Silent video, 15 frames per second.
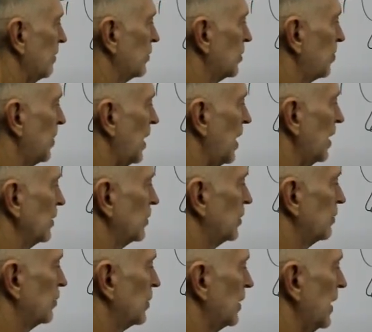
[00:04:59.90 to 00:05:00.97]
a
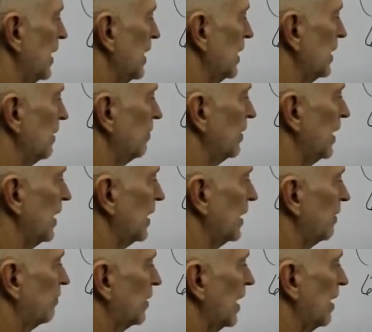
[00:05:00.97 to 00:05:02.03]
positive is a negative.
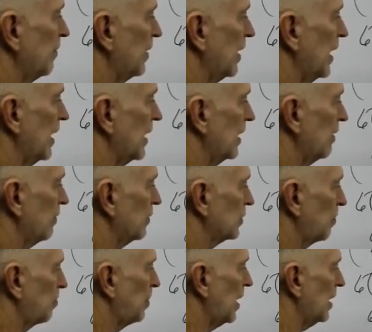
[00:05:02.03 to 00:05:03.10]
Negative times negative is a
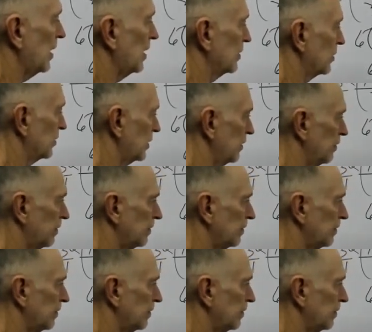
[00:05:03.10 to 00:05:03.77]
positive.